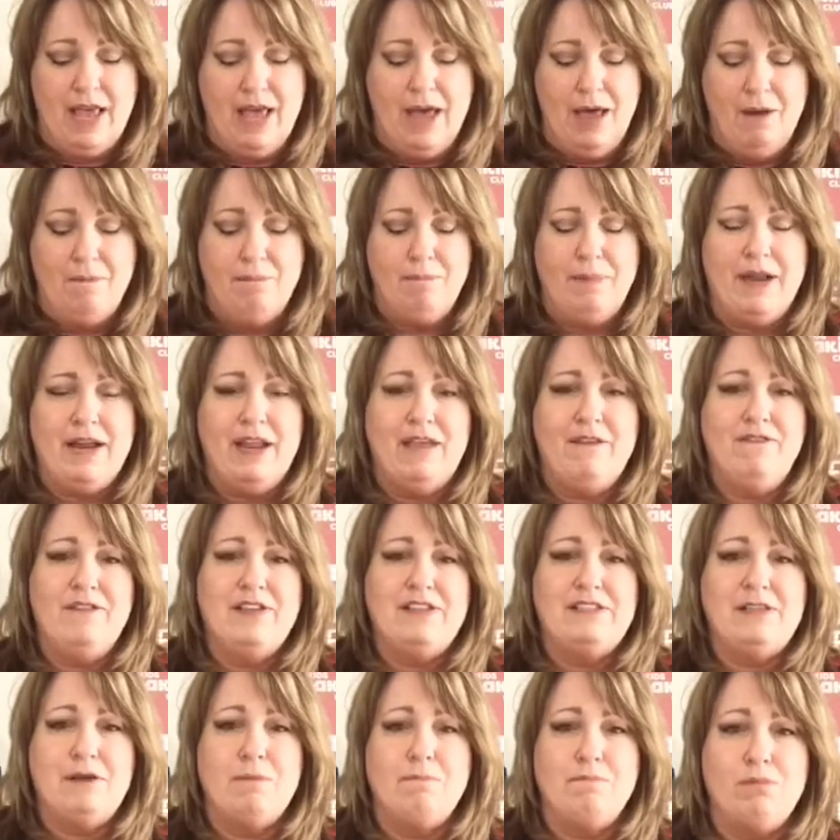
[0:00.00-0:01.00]
But if it's
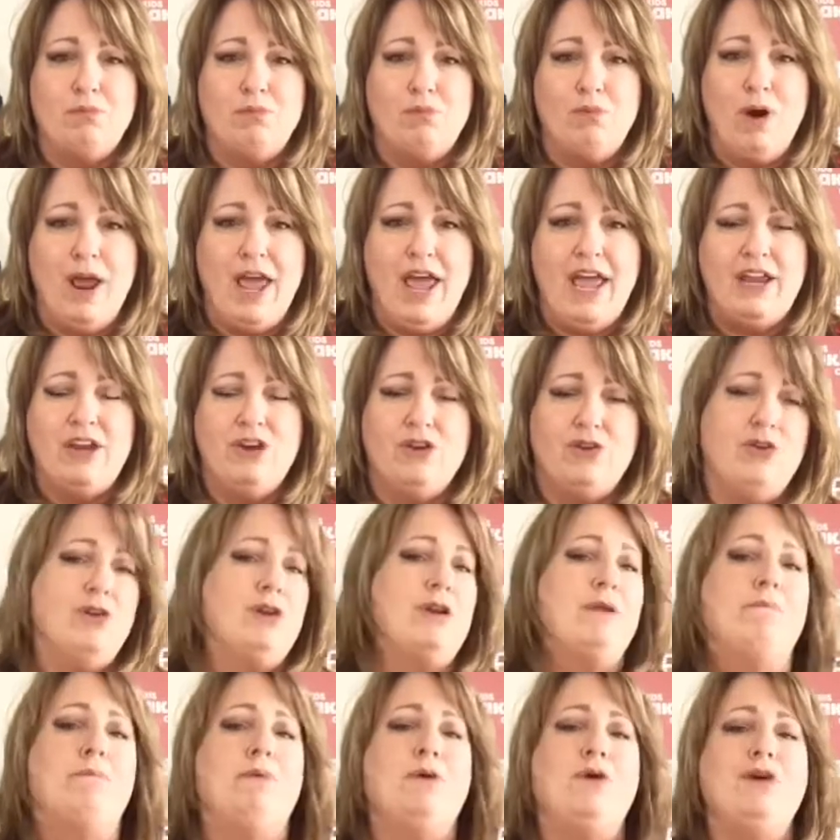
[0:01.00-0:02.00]
a bread, you're gonna
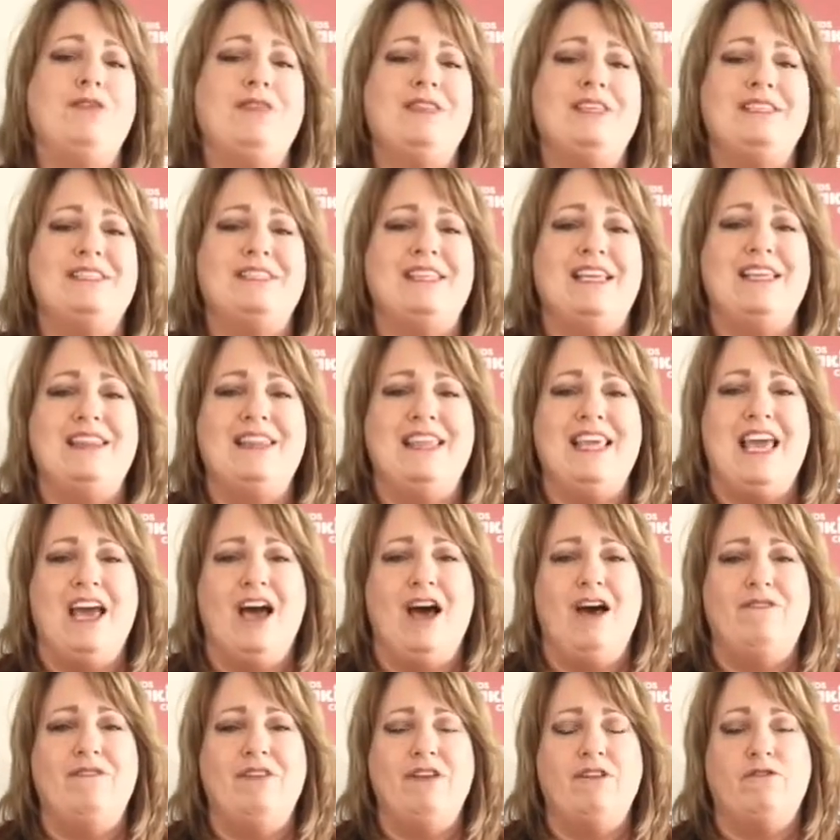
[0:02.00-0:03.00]
put this in the
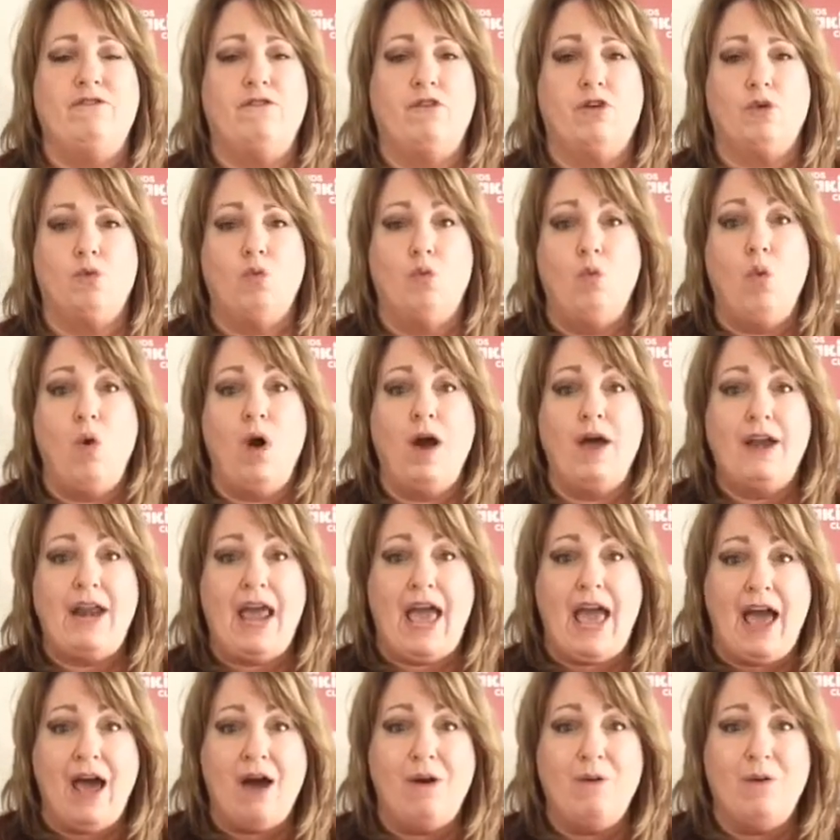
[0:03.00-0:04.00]
oven for one
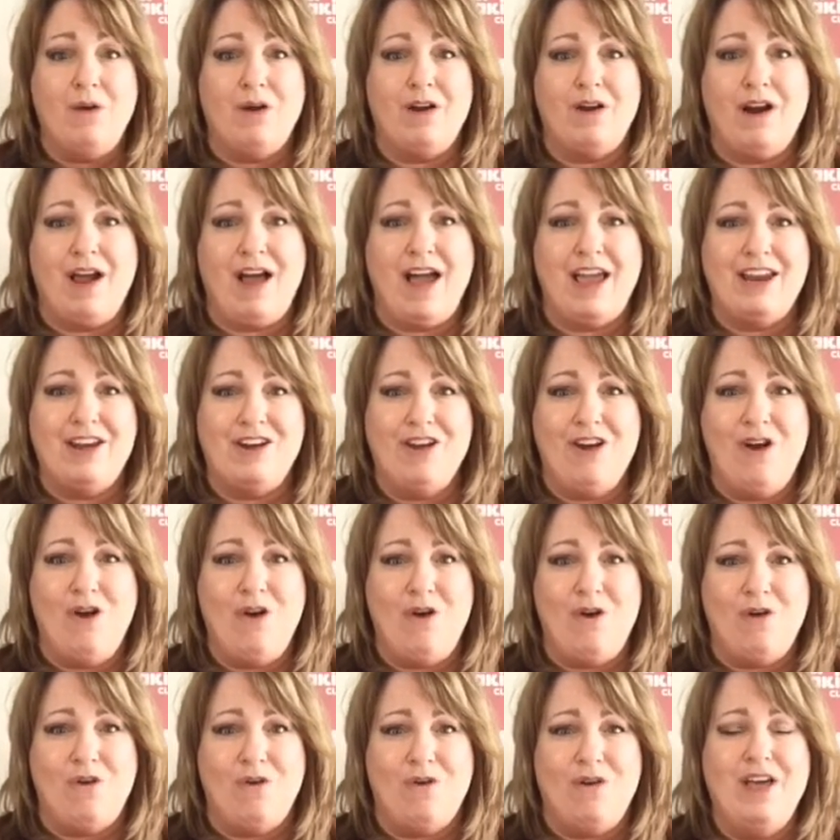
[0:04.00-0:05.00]
hour. I
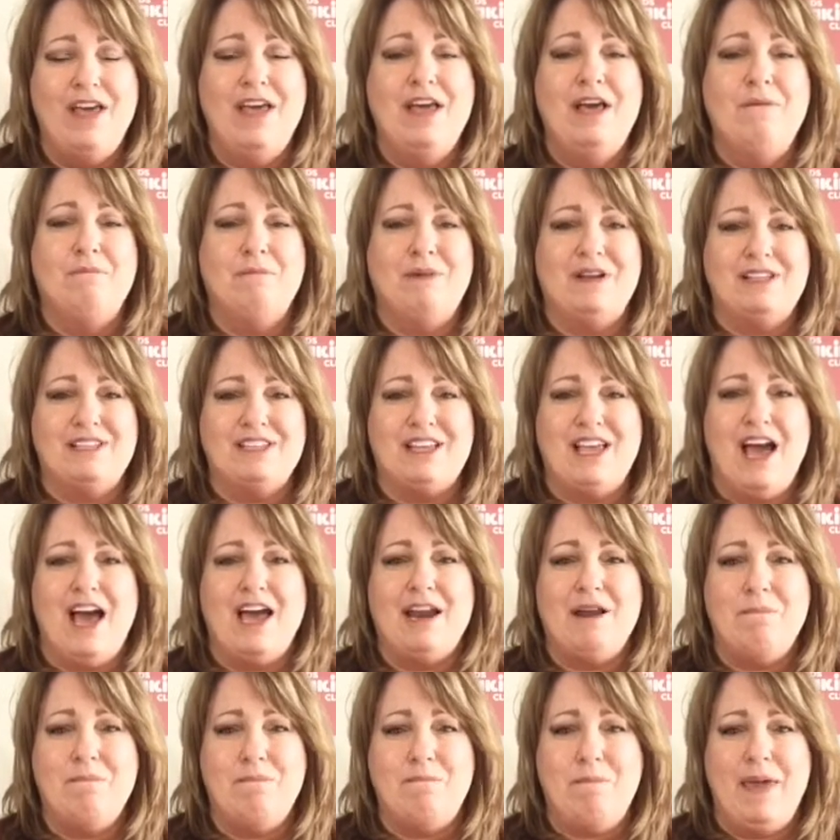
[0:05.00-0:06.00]
know, but it's gotta
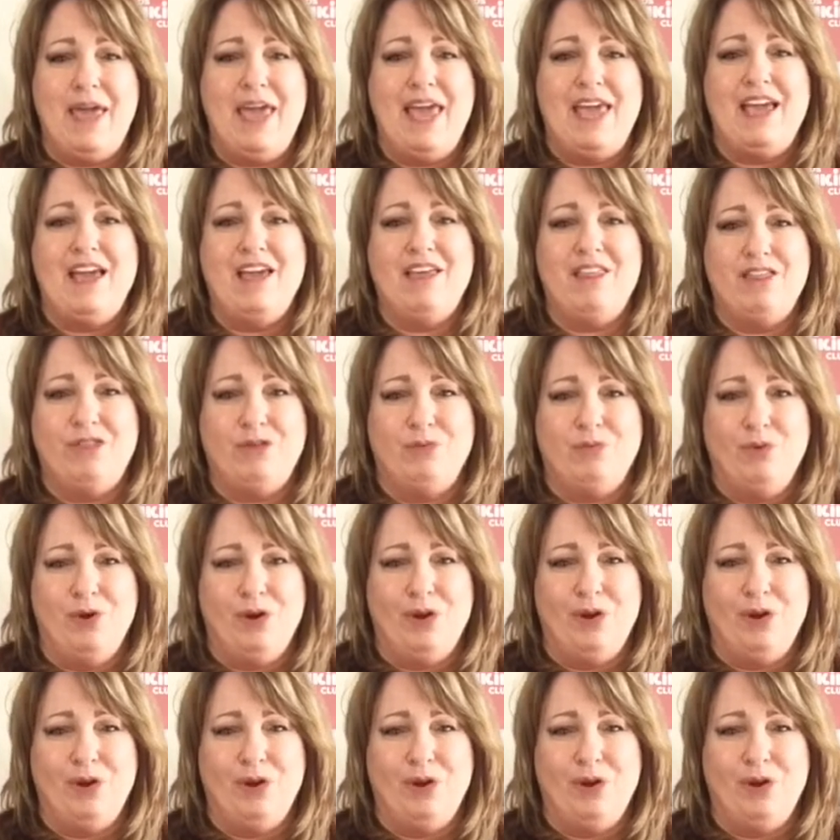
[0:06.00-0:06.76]
bake through.